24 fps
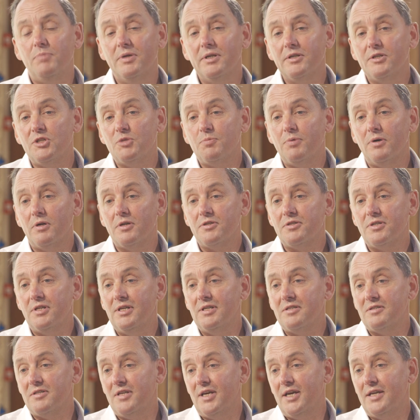buildings policy
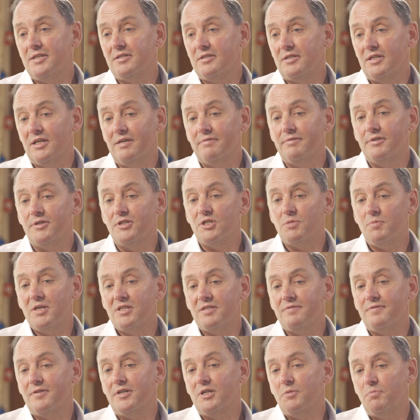is there to cover
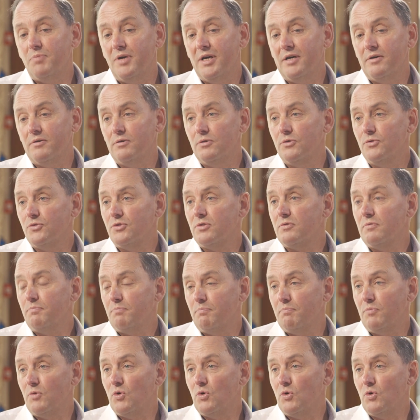specified perils